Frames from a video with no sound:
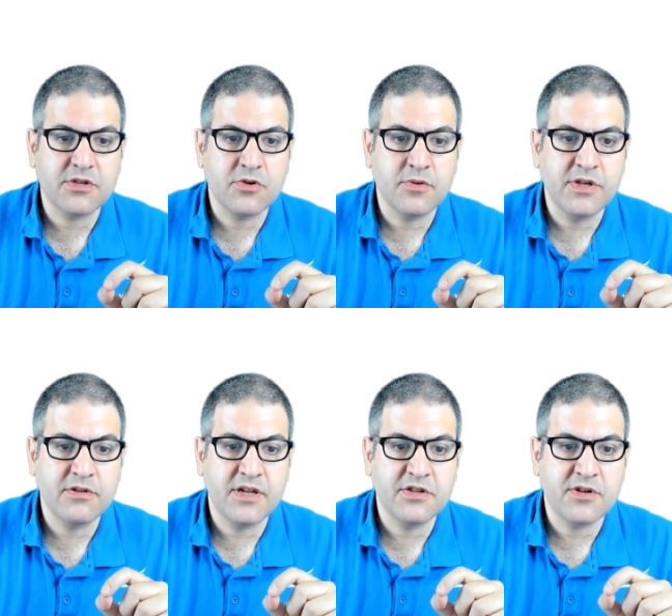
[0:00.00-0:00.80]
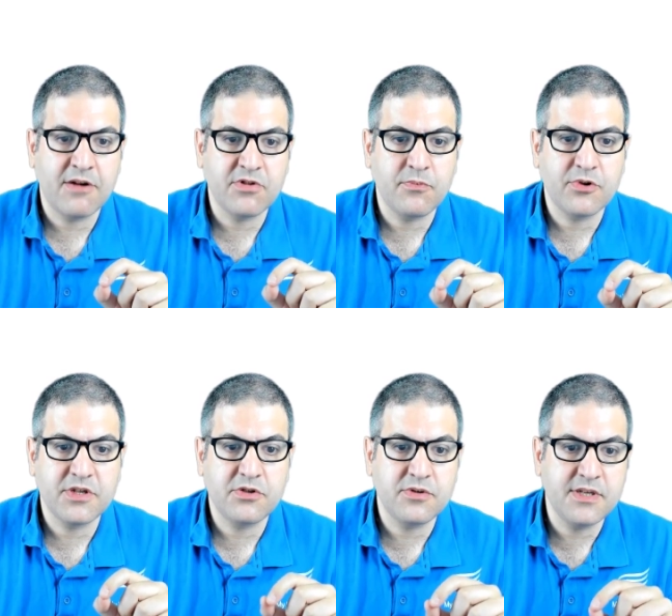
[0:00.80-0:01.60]
So here there is routing
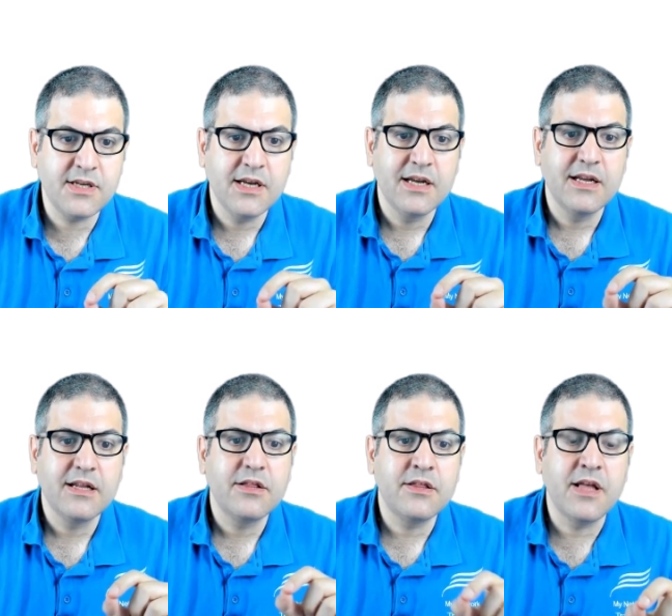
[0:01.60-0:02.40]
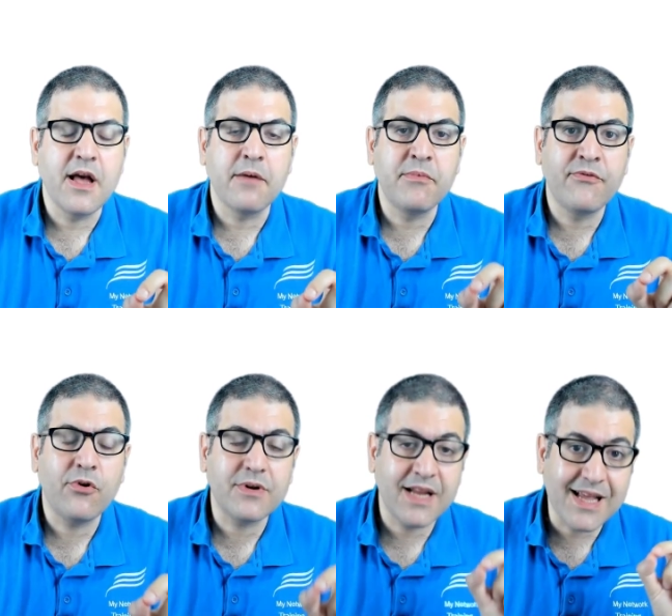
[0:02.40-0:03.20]
process. You see, they,
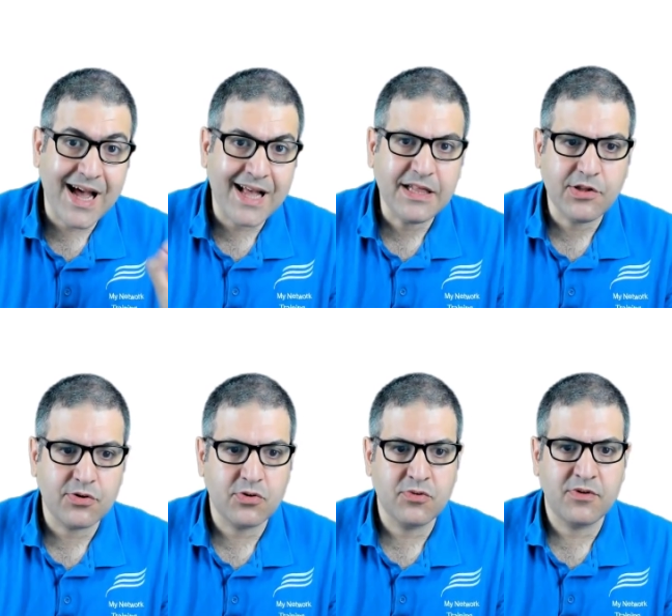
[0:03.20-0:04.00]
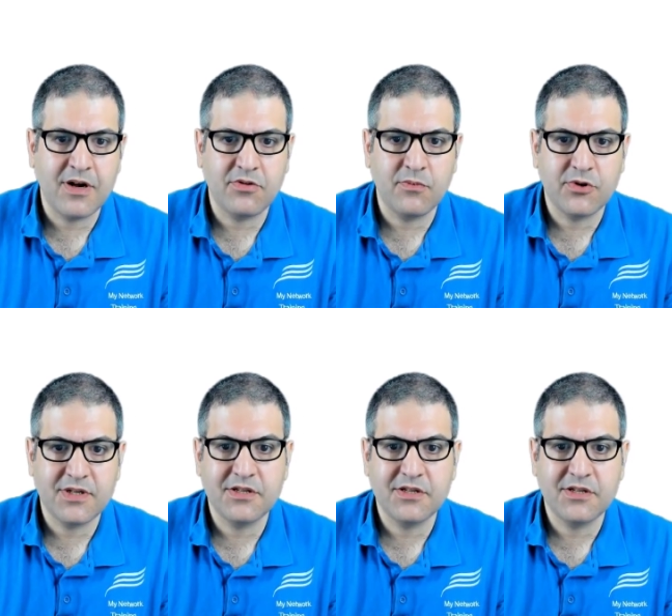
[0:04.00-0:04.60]
before they enter to the routing process.